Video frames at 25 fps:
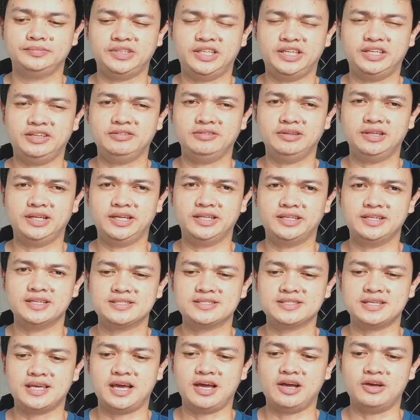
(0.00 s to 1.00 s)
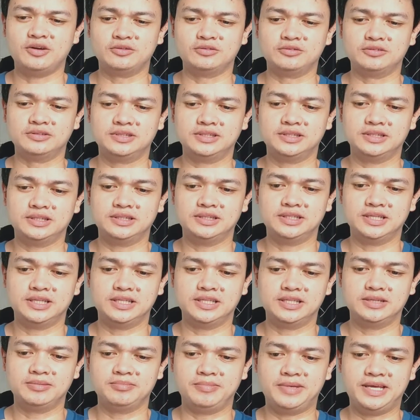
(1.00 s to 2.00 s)
I don't like the sound
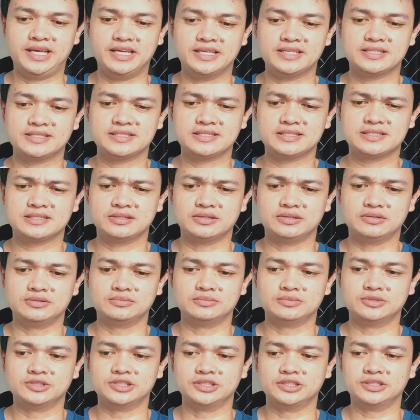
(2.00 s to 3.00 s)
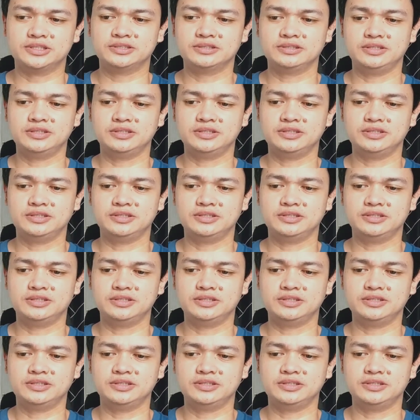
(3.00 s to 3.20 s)
that it makes. Oh boy.